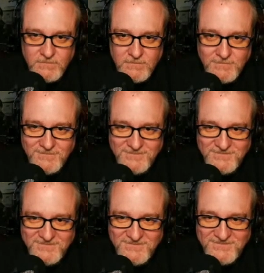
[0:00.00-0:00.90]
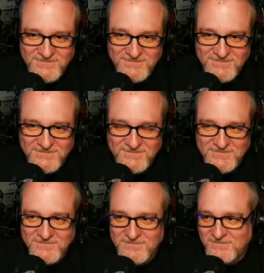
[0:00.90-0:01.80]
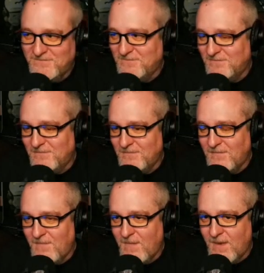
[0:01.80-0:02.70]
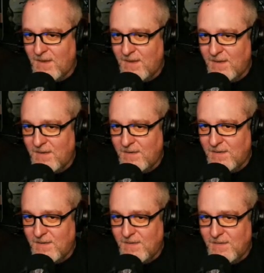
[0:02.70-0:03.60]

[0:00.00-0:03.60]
The person shown says nothing.